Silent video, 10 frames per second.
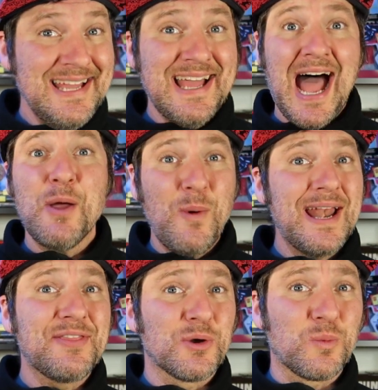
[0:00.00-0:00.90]
I
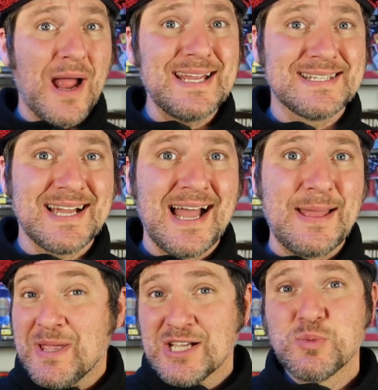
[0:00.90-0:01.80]
went at the right time,
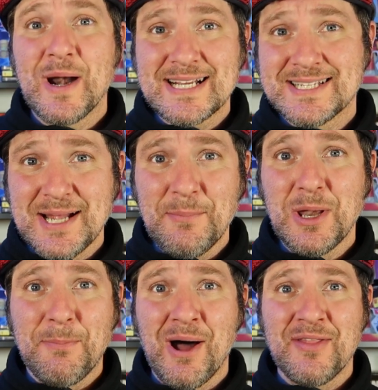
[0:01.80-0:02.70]
because when I stumbled
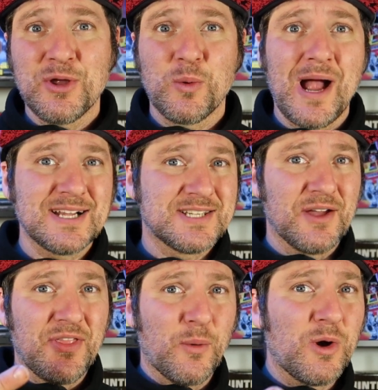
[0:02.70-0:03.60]
upon the garage
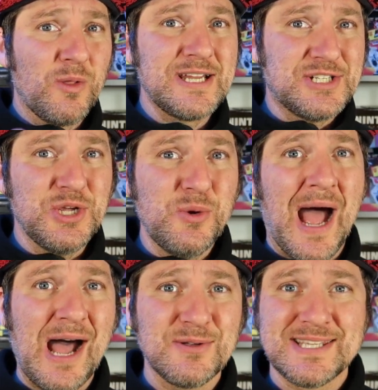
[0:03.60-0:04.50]
sale, there were only 2
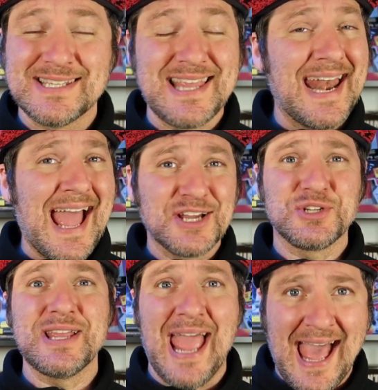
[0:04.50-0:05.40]
houses that
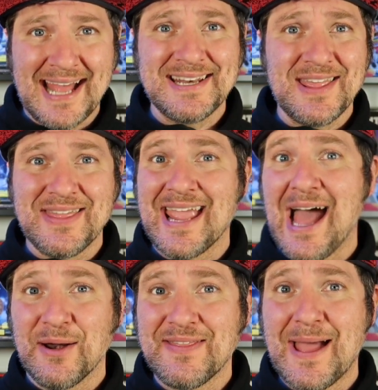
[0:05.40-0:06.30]
actually had anything
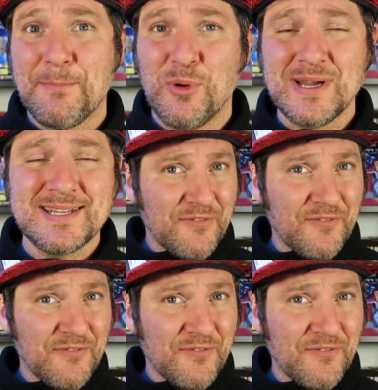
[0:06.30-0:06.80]
out at that point.